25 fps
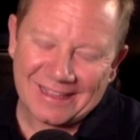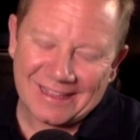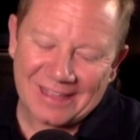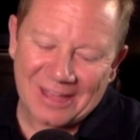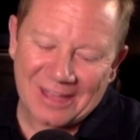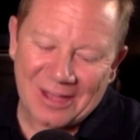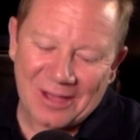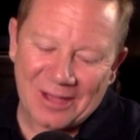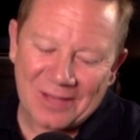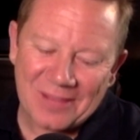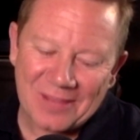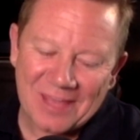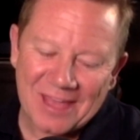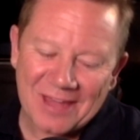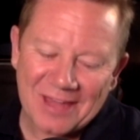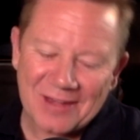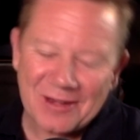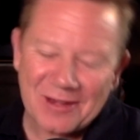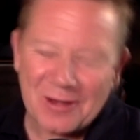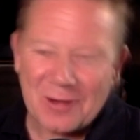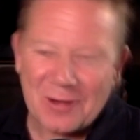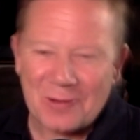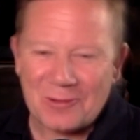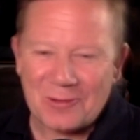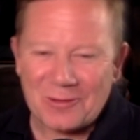On that
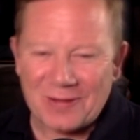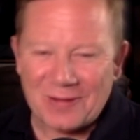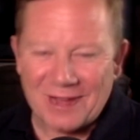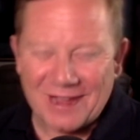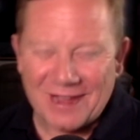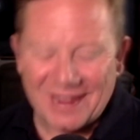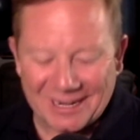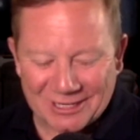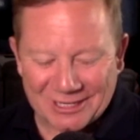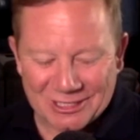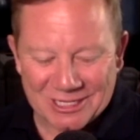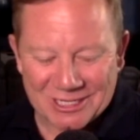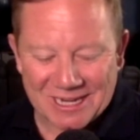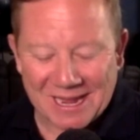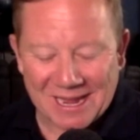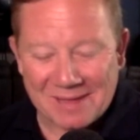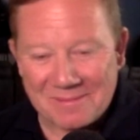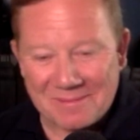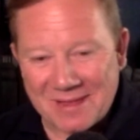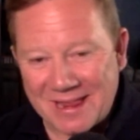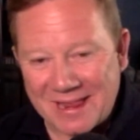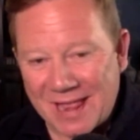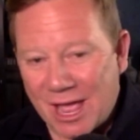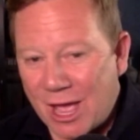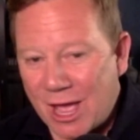note, Rich, I
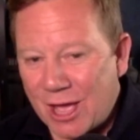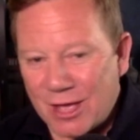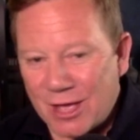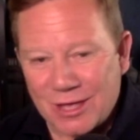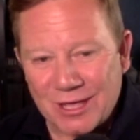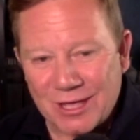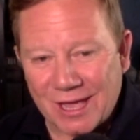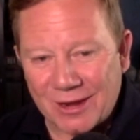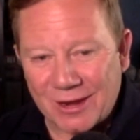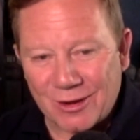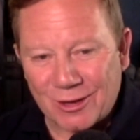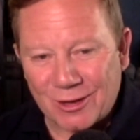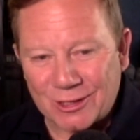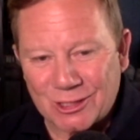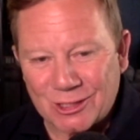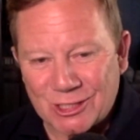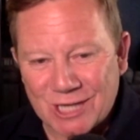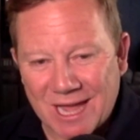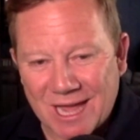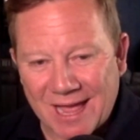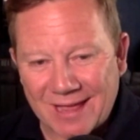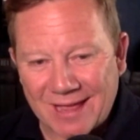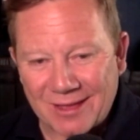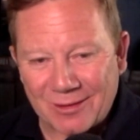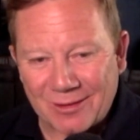mean, you're not
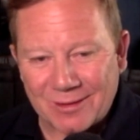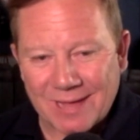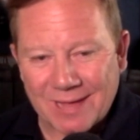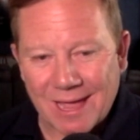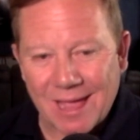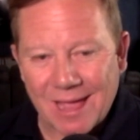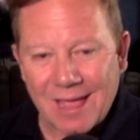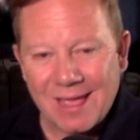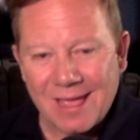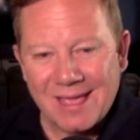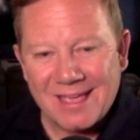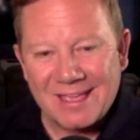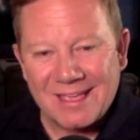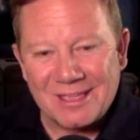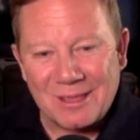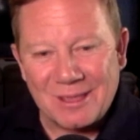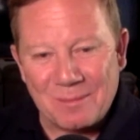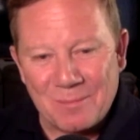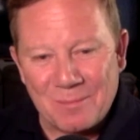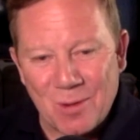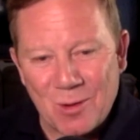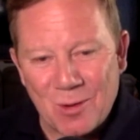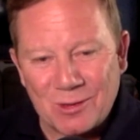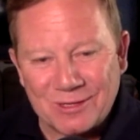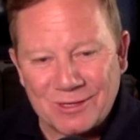shy, okay? You
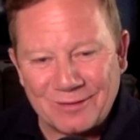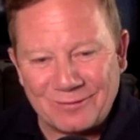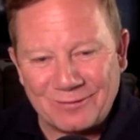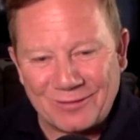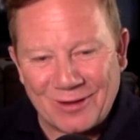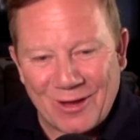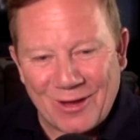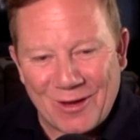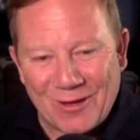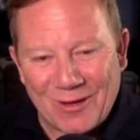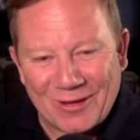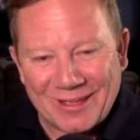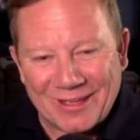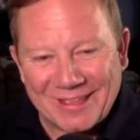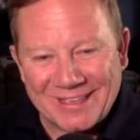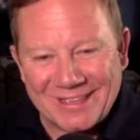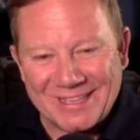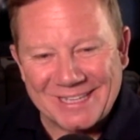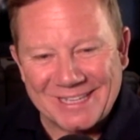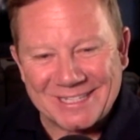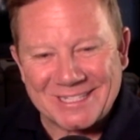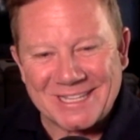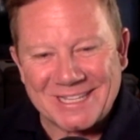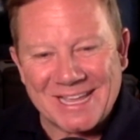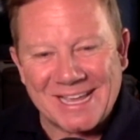motovlog,
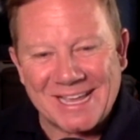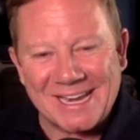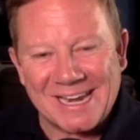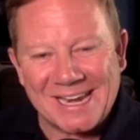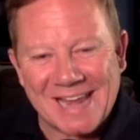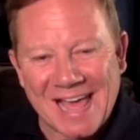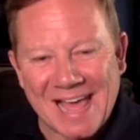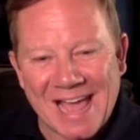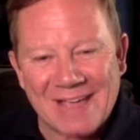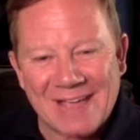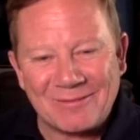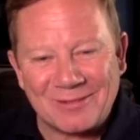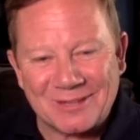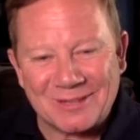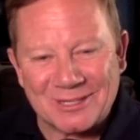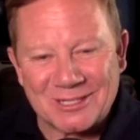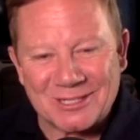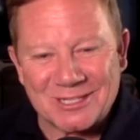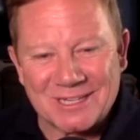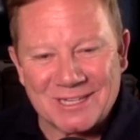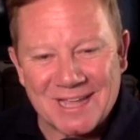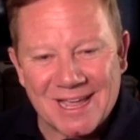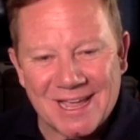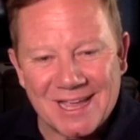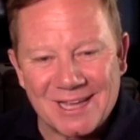you sing live on
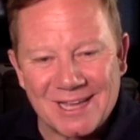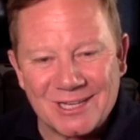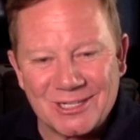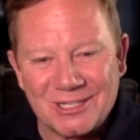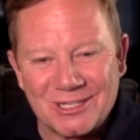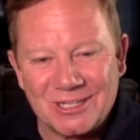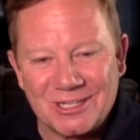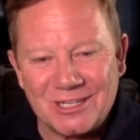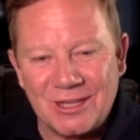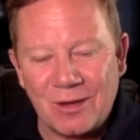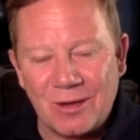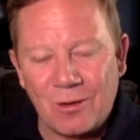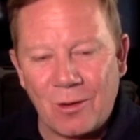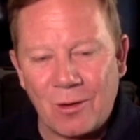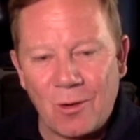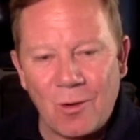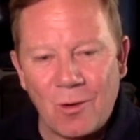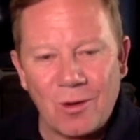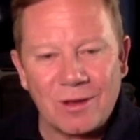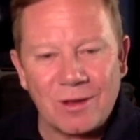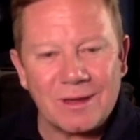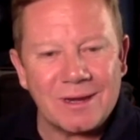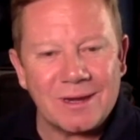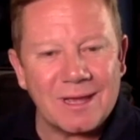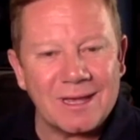stage, you
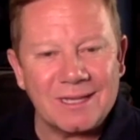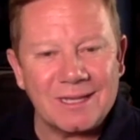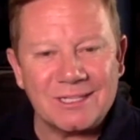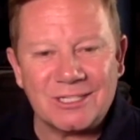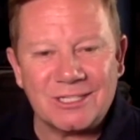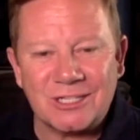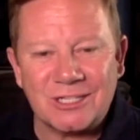organise